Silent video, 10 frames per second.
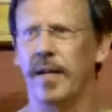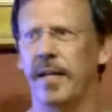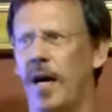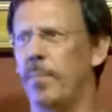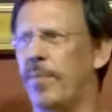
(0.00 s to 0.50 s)

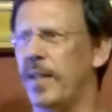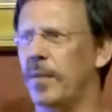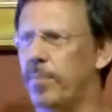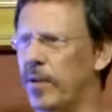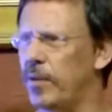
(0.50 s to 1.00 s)
Now,
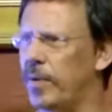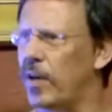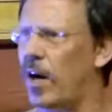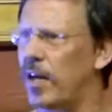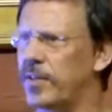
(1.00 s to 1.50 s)
Brother Blue would
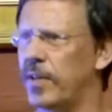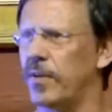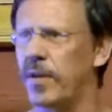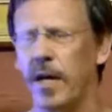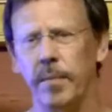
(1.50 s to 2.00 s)

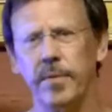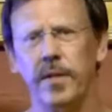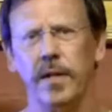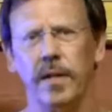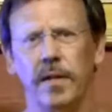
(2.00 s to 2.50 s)
also come
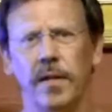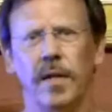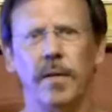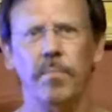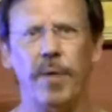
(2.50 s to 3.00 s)
to
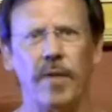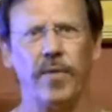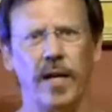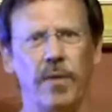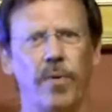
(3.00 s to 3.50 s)

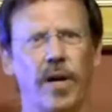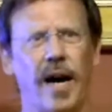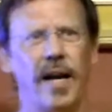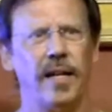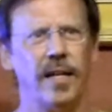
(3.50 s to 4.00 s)
Beverly, where
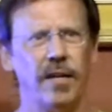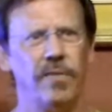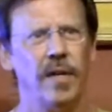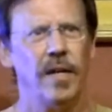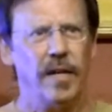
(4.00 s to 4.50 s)
I live,